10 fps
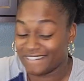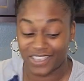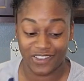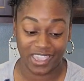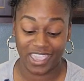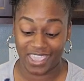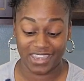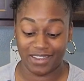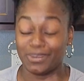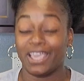Okay,
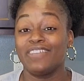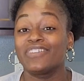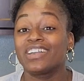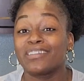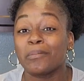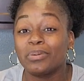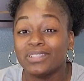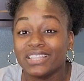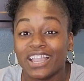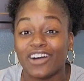and I'm not even gonna pull
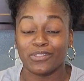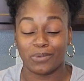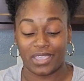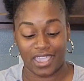it all the way